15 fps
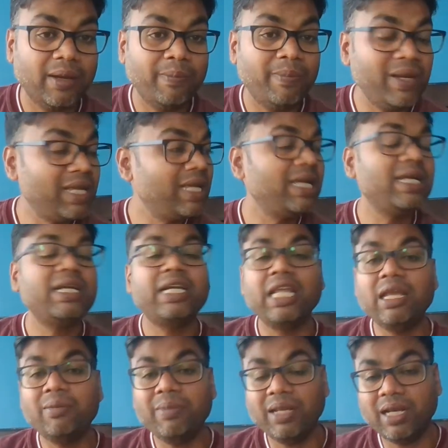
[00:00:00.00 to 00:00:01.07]
bringing
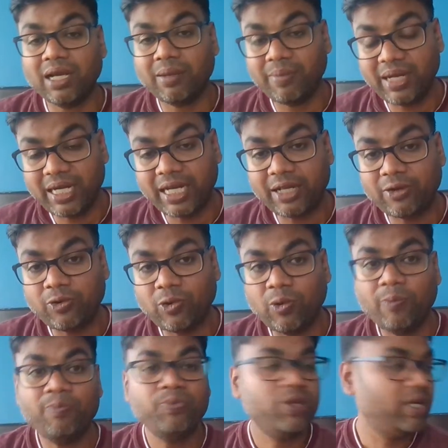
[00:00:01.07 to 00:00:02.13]
team in a meeting
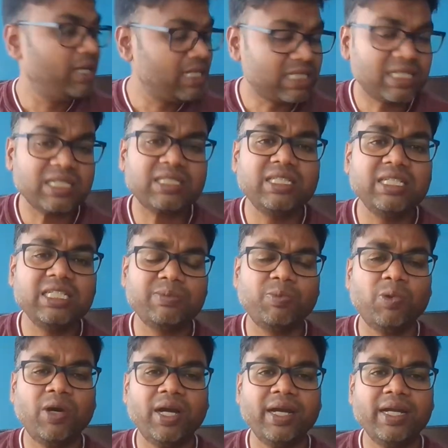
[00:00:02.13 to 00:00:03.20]
room, discuss these
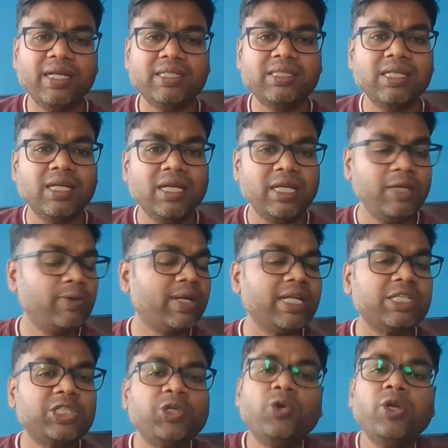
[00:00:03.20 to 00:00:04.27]
points. You can
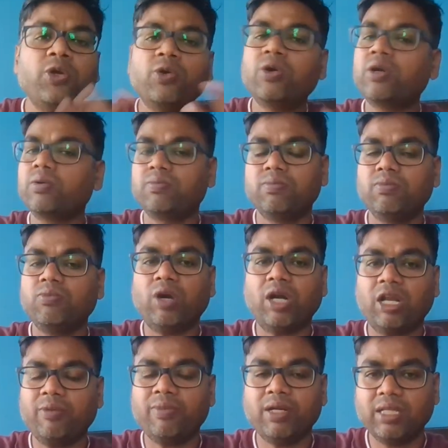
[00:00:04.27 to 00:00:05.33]
show your
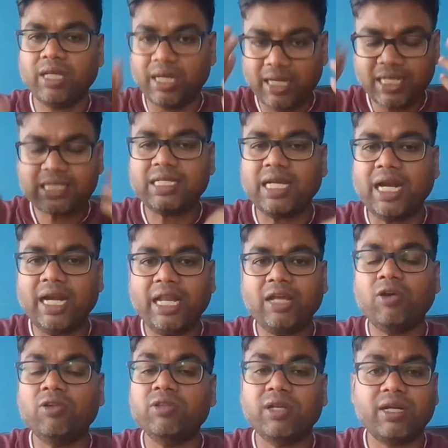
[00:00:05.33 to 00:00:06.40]
whatever the understanding
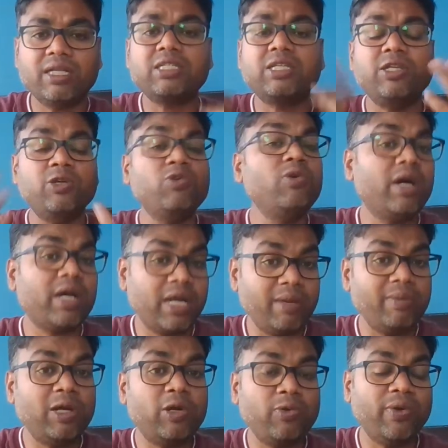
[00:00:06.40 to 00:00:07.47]
on the risk you are
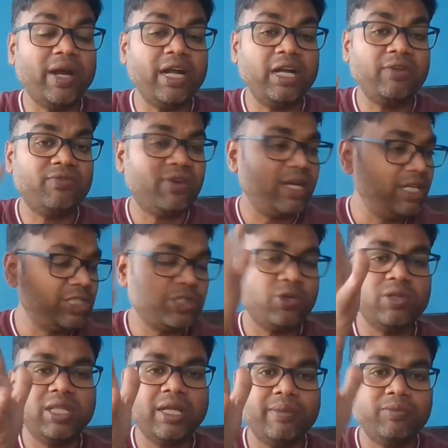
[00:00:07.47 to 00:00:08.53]
able to identify, show
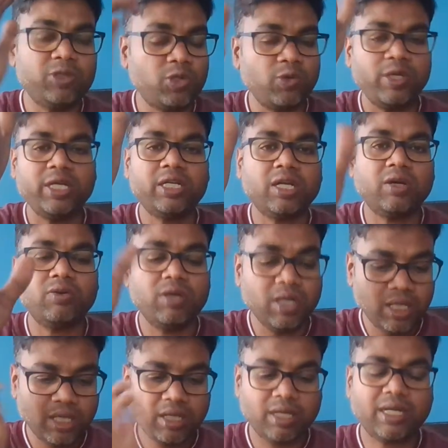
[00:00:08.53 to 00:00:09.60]
them, throw it out,
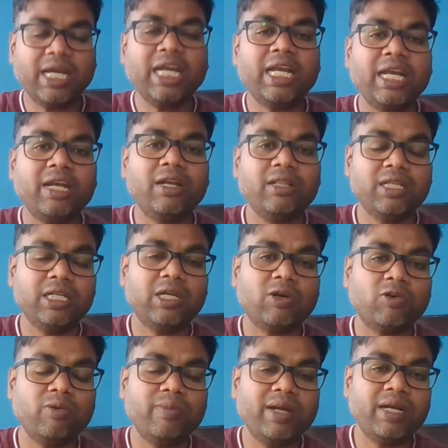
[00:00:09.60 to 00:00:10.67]
write it in the
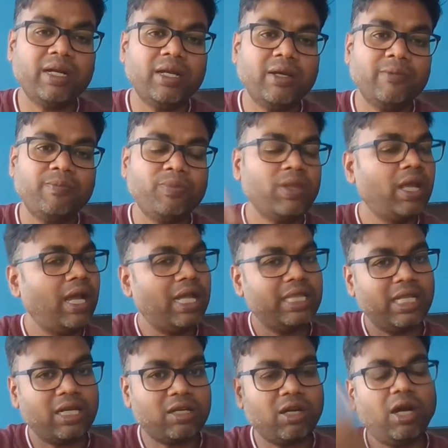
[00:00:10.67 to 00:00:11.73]
document, and
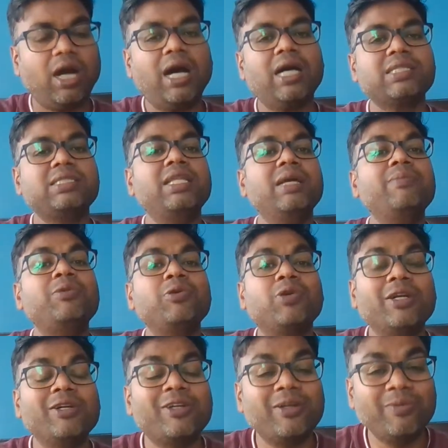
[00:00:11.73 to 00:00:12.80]
then ask them to
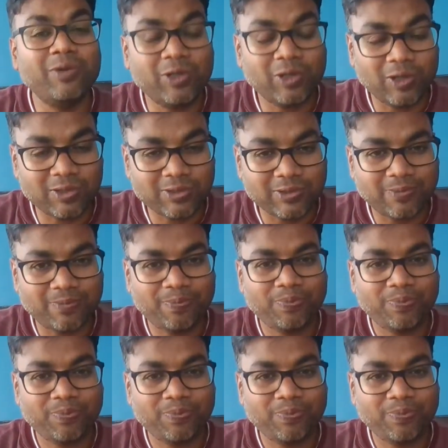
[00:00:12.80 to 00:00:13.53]
contribute also.